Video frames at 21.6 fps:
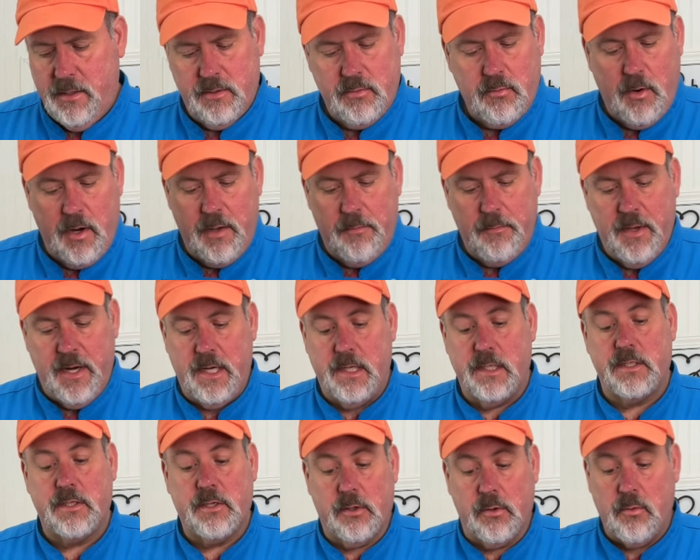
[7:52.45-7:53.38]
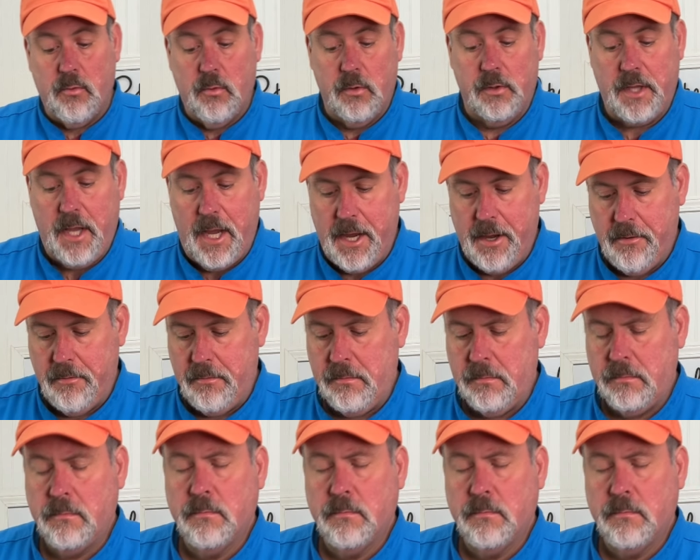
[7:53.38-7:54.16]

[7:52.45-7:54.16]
20 minutes to cool down.